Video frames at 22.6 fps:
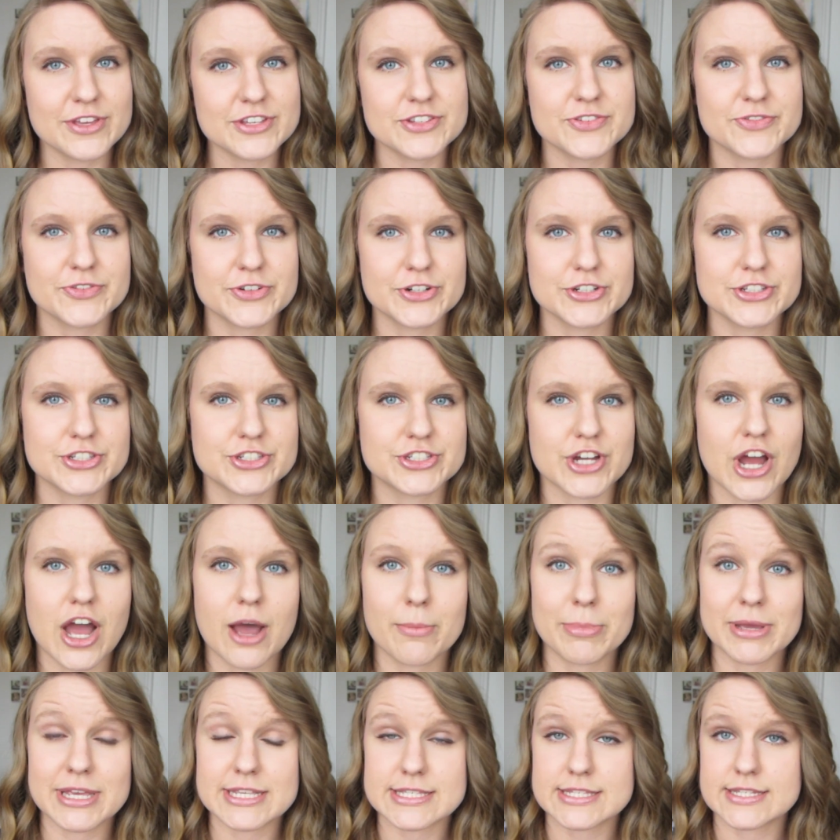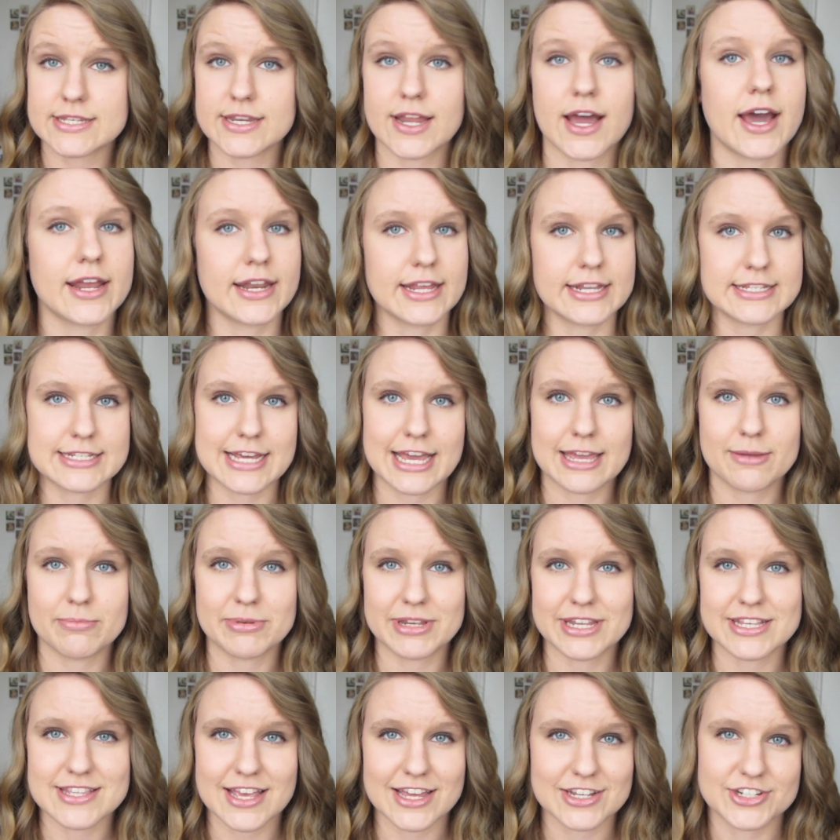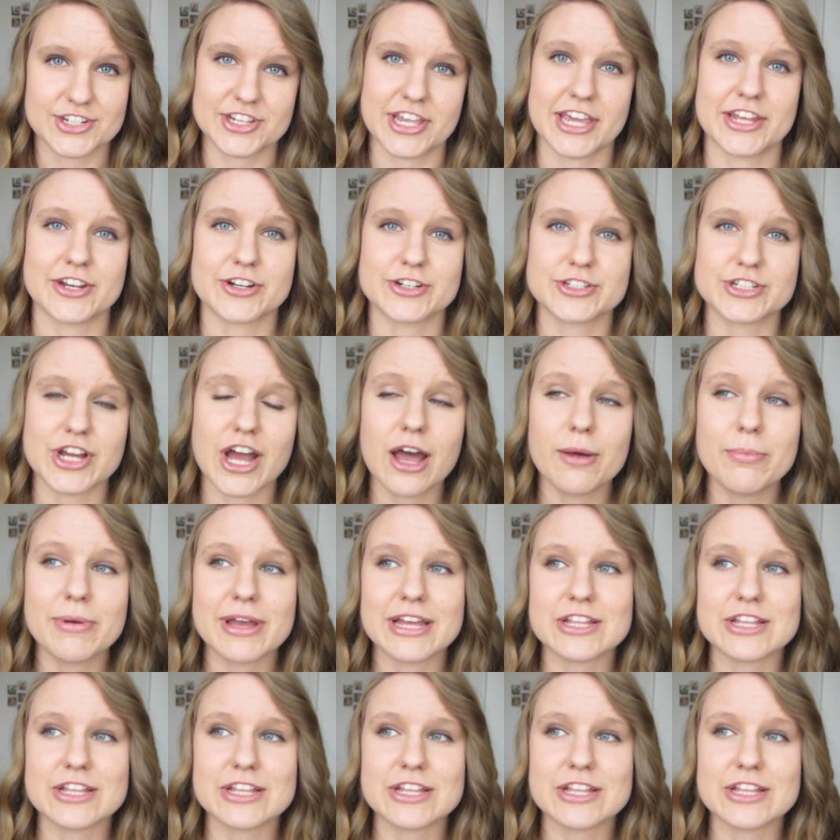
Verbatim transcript: this first job is not a diabetes educator job,